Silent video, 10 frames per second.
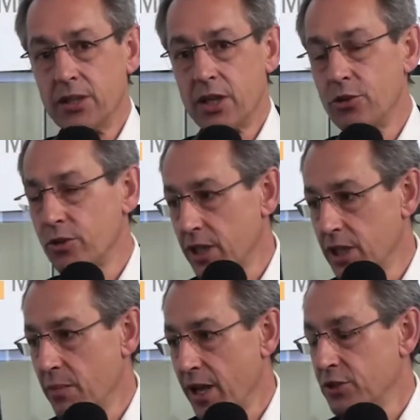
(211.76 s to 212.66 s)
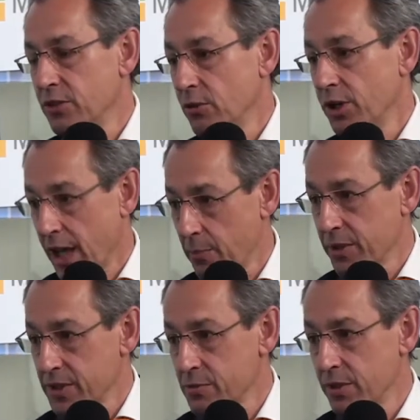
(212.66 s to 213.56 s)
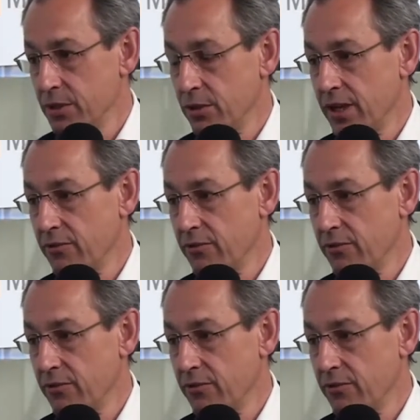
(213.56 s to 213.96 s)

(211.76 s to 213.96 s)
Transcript: Now you can imagine what happens when you have